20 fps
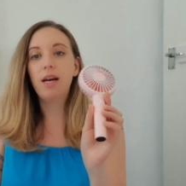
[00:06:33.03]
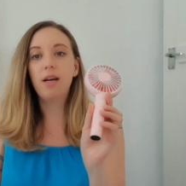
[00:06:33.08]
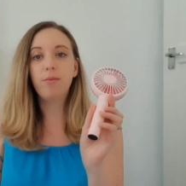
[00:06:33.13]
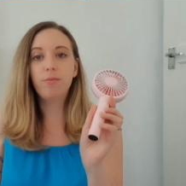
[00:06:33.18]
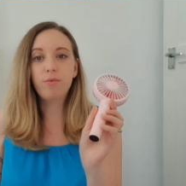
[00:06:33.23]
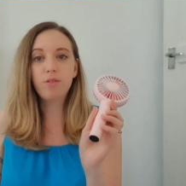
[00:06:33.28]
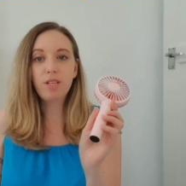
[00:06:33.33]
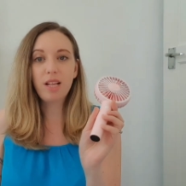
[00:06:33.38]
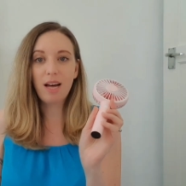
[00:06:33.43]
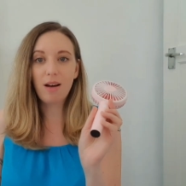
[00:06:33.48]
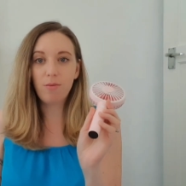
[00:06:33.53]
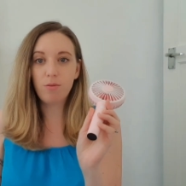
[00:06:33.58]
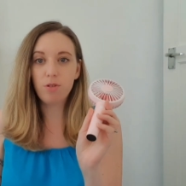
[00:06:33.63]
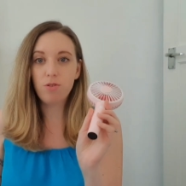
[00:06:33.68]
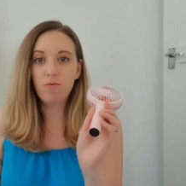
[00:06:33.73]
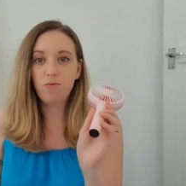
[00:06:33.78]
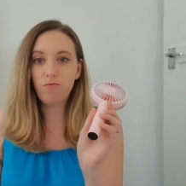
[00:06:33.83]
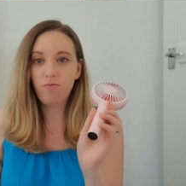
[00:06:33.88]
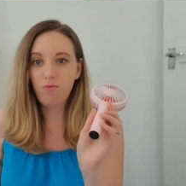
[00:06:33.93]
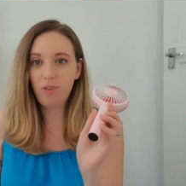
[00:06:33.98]
So that was
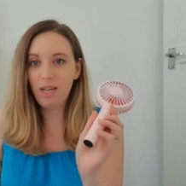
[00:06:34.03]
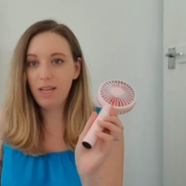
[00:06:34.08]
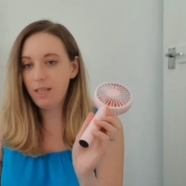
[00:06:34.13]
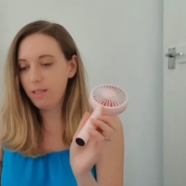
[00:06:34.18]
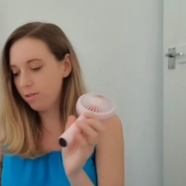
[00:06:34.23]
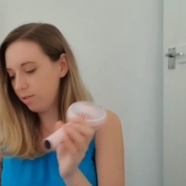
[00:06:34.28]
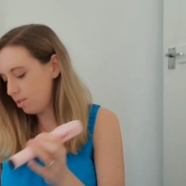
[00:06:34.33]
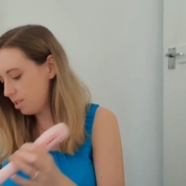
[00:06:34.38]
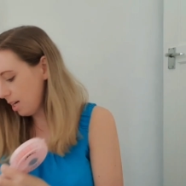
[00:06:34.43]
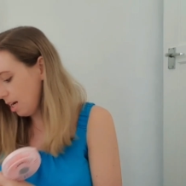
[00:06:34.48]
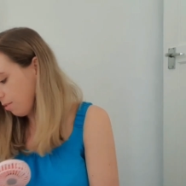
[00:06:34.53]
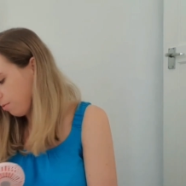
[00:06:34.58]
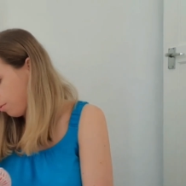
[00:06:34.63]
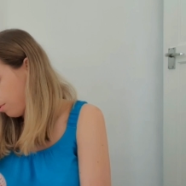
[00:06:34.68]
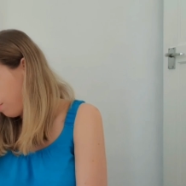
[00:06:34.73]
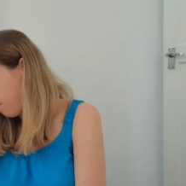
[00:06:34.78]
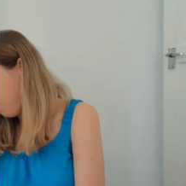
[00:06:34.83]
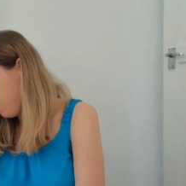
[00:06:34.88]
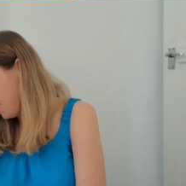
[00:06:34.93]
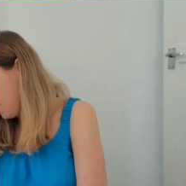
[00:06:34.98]
really good to have
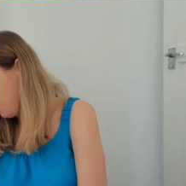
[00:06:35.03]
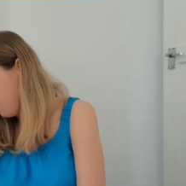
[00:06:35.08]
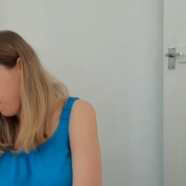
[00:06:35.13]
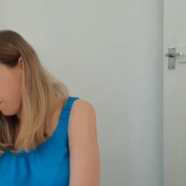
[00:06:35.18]
with me.